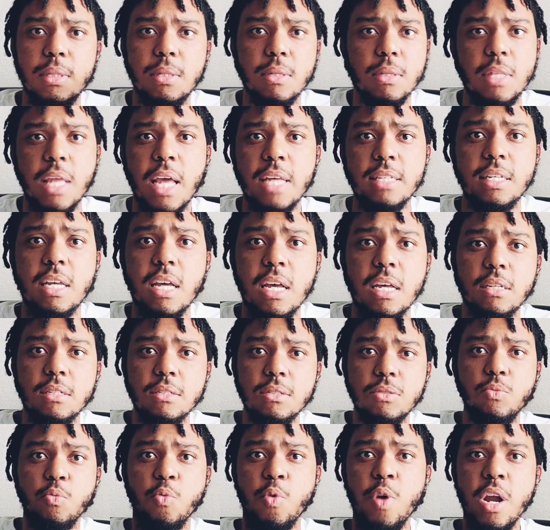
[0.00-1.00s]
that's us.
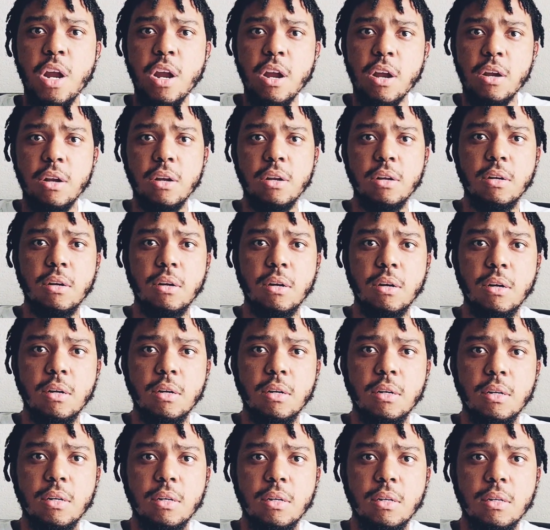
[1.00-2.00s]
We're
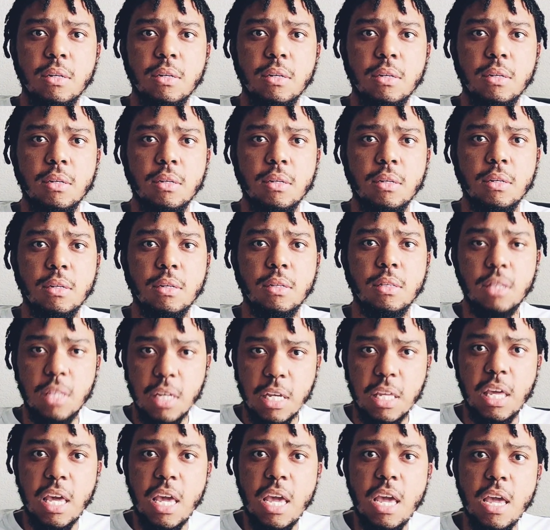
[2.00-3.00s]
the
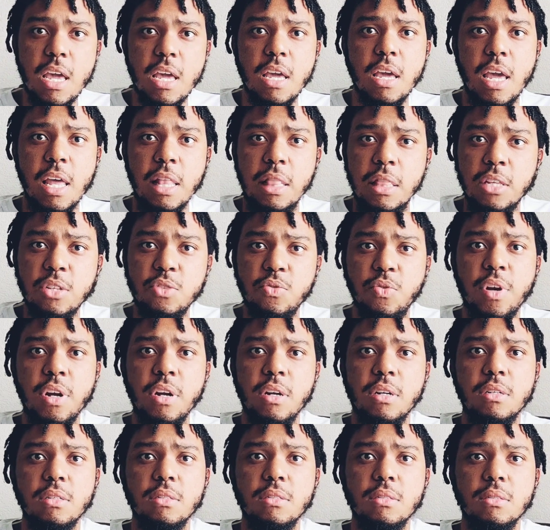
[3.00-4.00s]
king in this
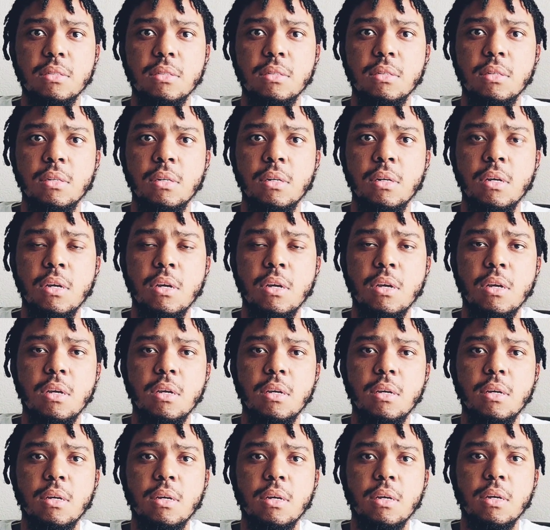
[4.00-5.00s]
verse.
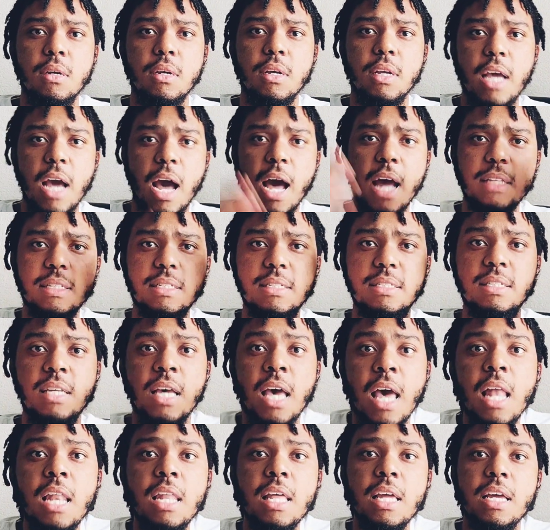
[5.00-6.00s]
God's
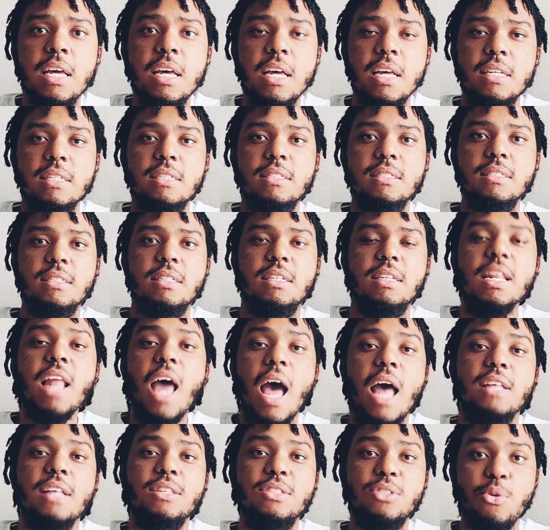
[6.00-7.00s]
telling us
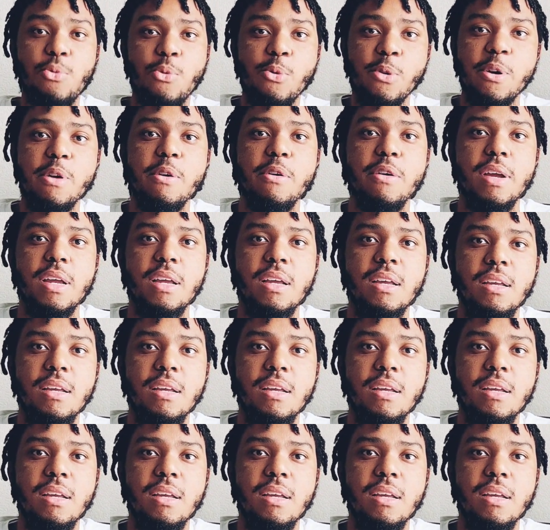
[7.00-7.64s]
not to worry